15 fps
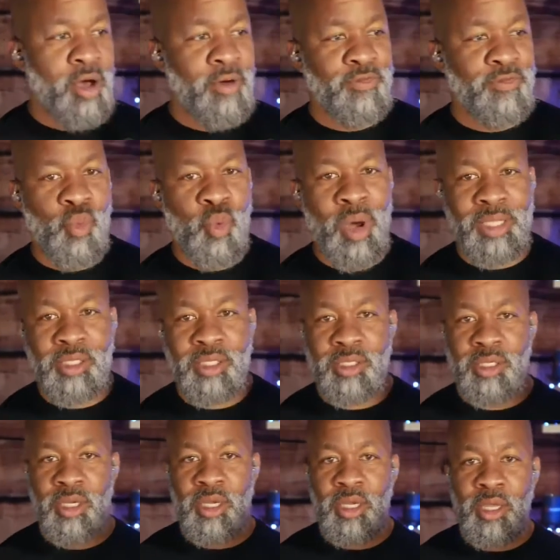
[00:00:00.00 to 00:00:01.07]
of
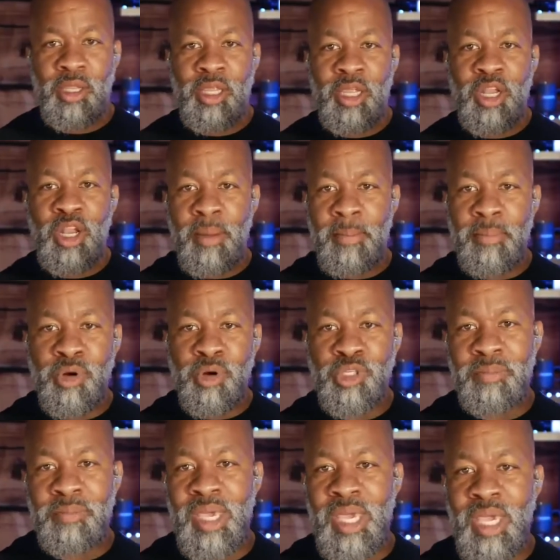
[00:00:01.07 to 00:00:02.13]
what the
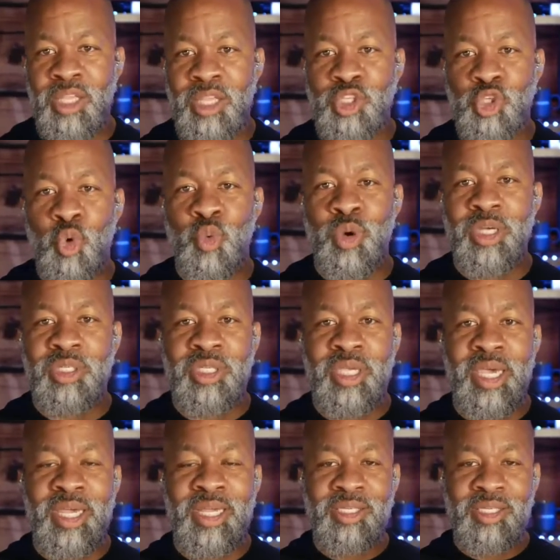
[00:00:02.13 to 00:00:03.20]
numbers mean. So we're
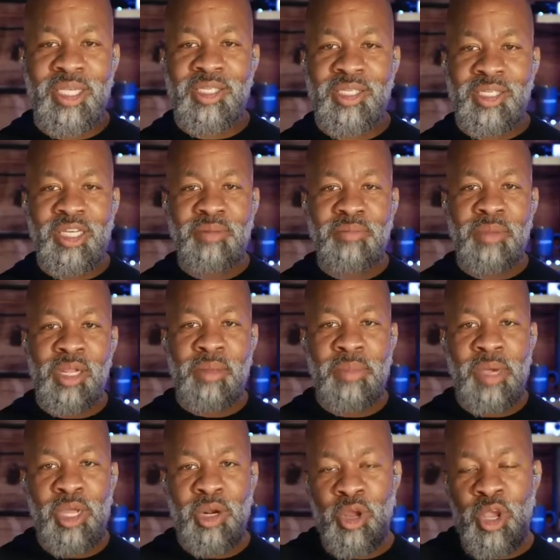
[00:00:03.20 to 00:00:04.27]
saying 16
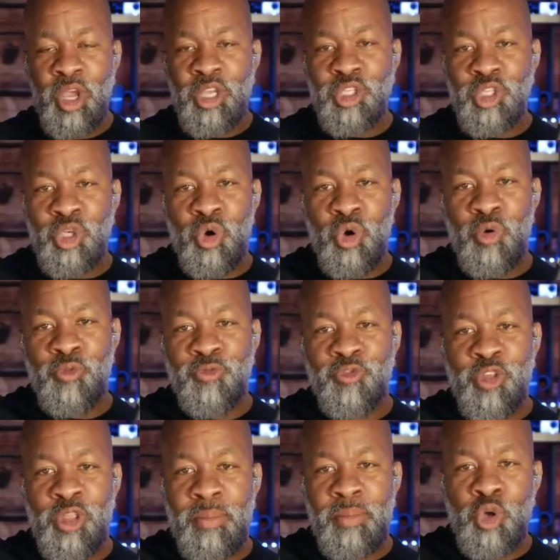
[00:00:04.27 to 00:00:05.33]
millimeter. So
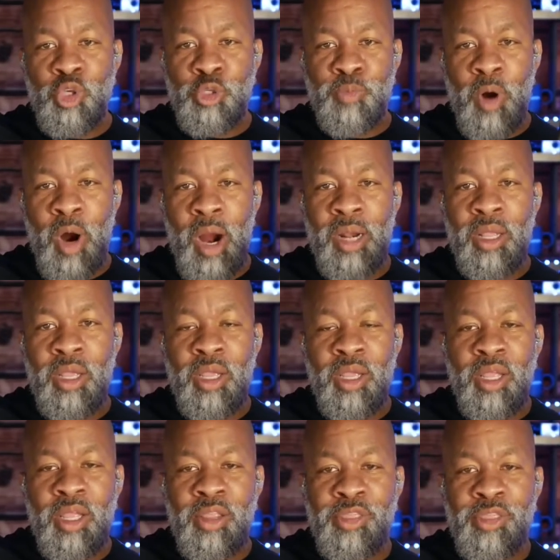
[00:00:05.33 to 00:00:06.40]
for the most part,
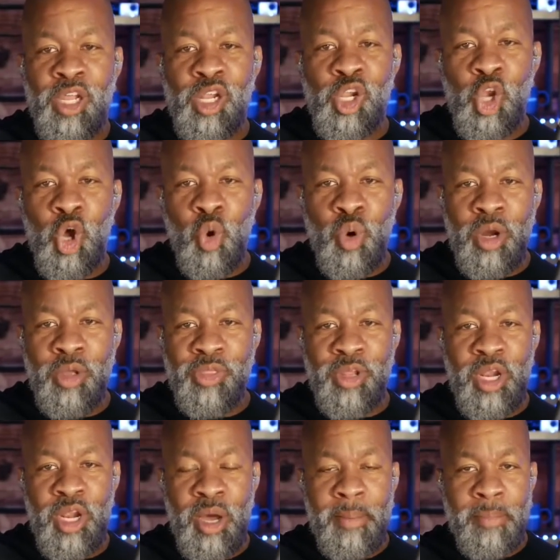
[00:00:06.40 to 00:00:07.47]
the lower the
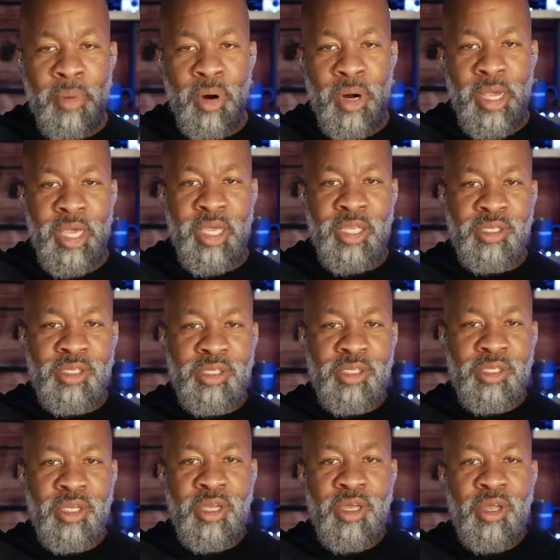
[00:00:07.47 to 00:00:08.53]
number
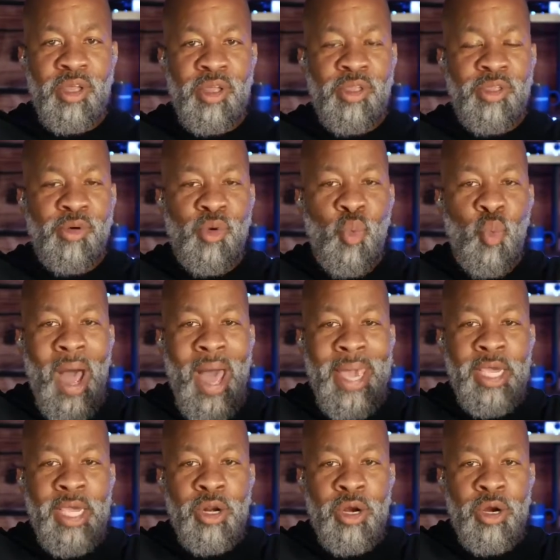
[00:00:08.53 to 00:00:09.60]
is, the
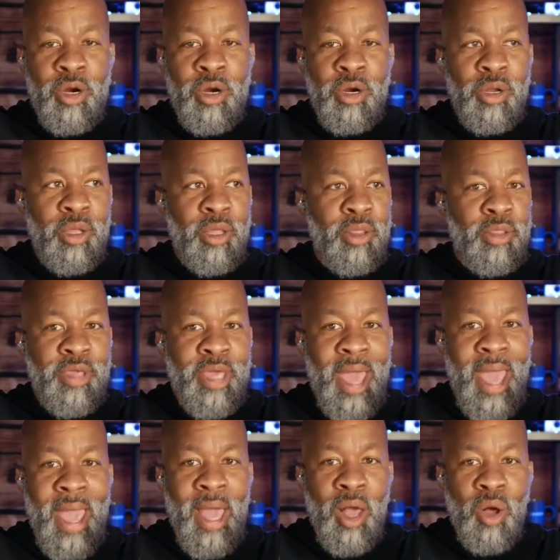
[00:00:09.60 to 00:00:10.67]
wider the
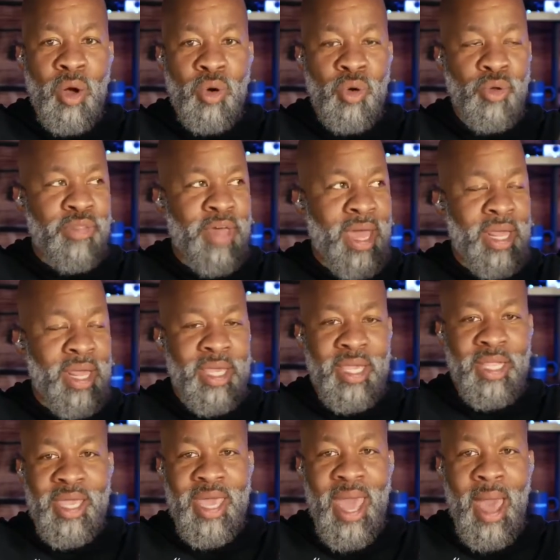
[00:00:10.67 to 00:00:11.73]
angle that it
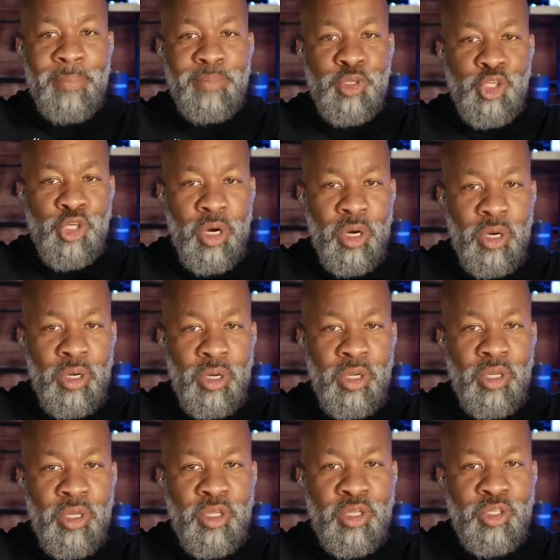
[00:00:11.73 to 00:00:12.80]
can capture.
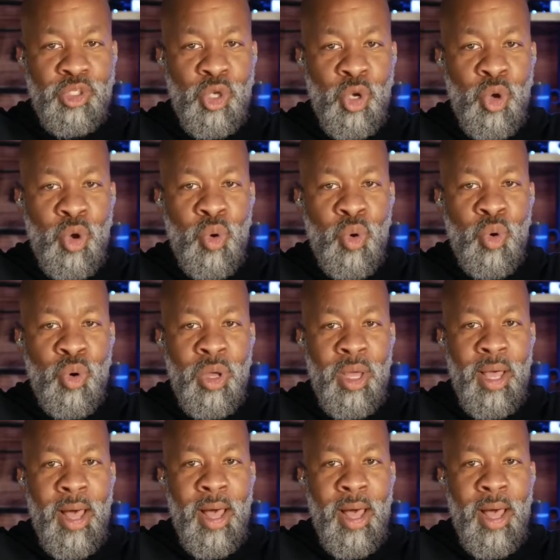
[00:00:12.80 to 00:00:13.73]
So